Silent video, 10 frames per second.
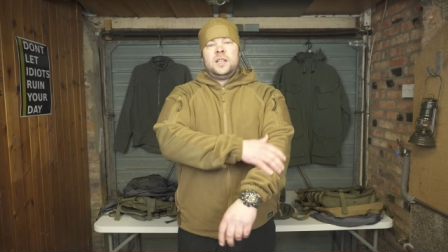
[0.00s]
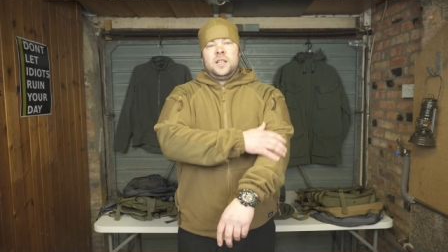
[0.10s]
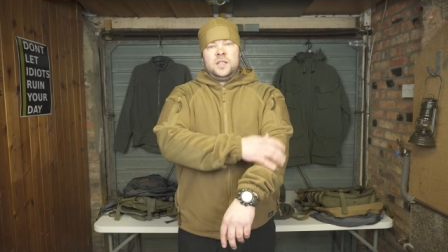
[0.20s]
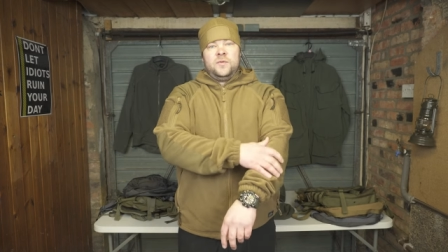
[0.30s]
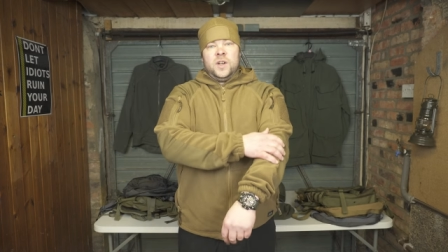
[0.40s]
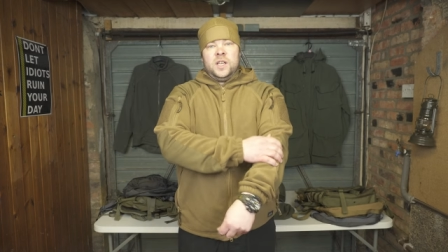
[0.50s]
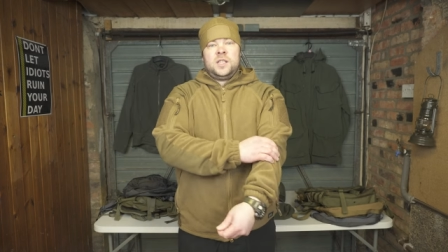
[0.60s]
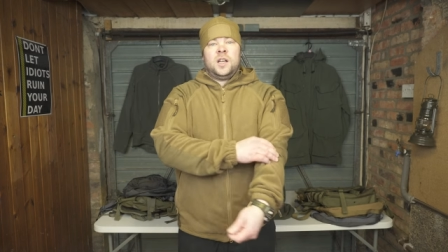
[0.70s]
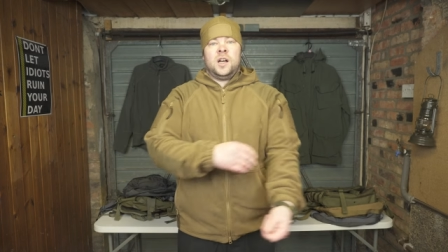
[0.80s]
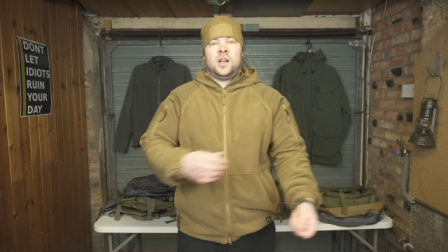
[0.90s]
these
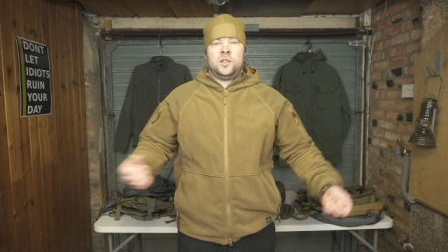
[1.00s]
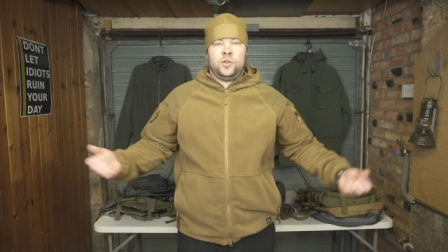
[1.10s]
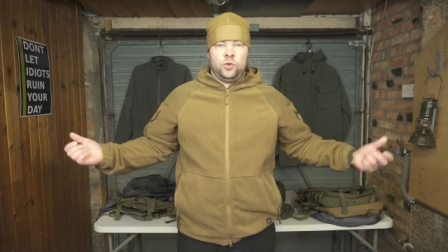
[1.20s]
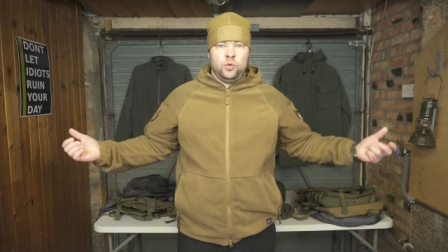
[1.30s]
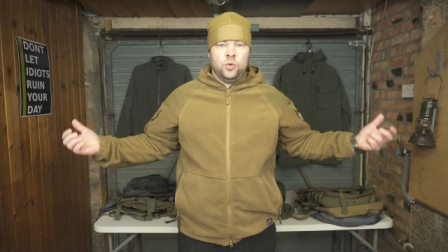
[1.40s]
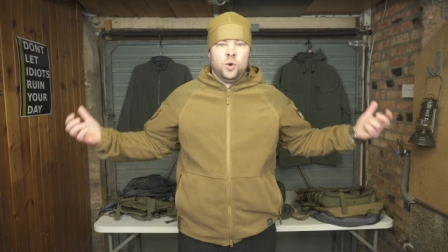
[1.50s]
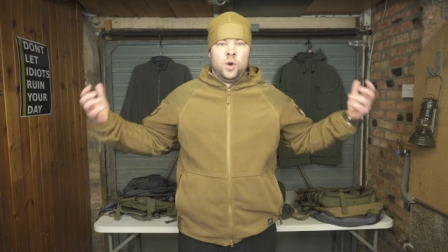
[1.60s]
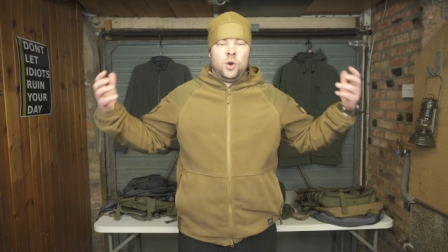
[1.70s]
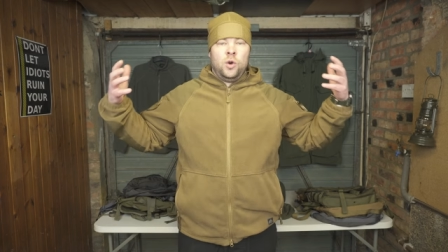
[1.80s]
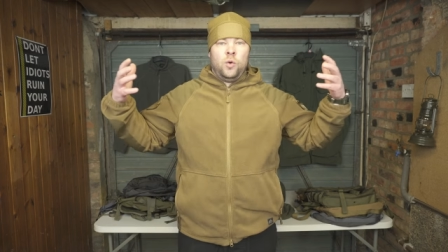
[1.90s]
fleece are too
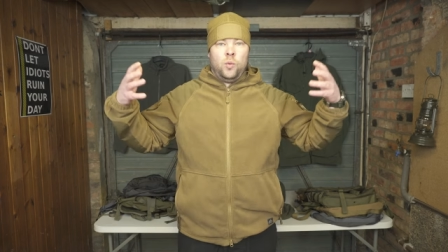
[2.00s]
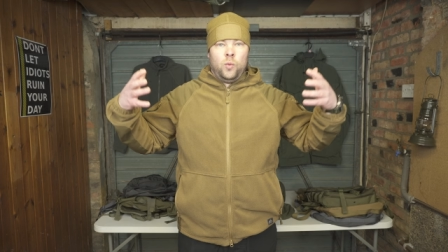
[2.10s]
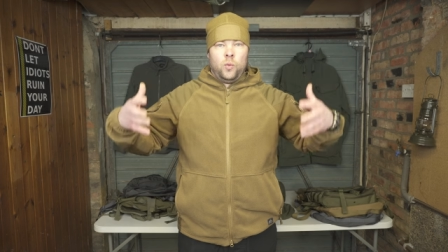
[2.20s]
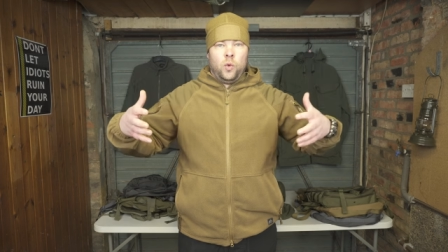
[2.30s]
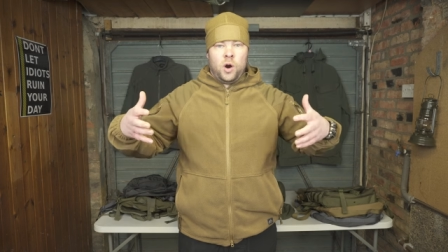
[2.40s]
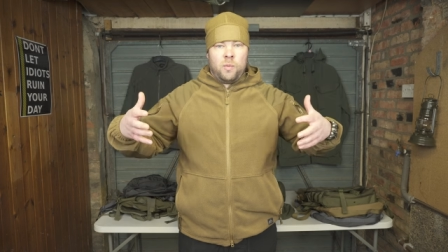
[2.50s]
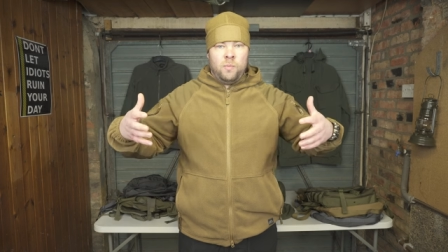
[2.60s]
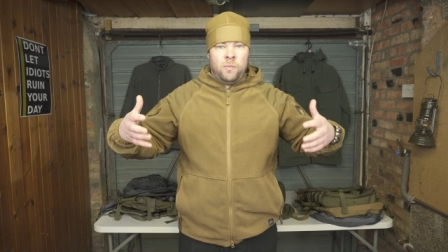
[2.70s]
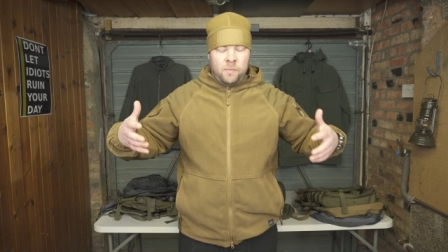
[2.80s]
warm.